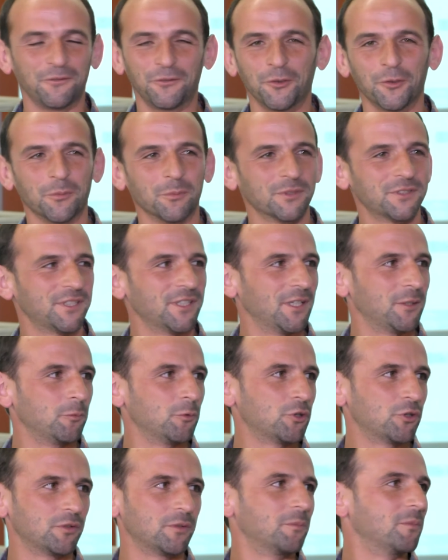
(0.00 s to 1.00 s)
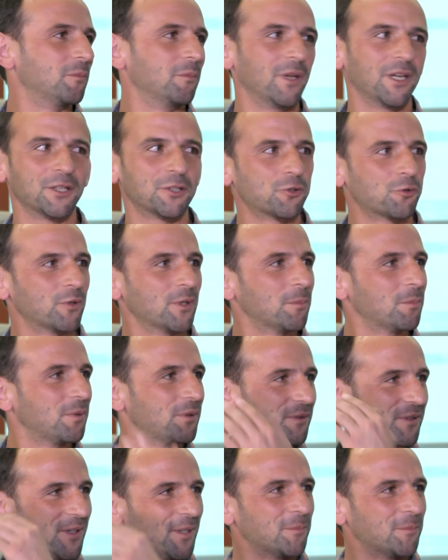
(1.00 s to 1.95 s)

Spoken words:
A few of them said we should make a trip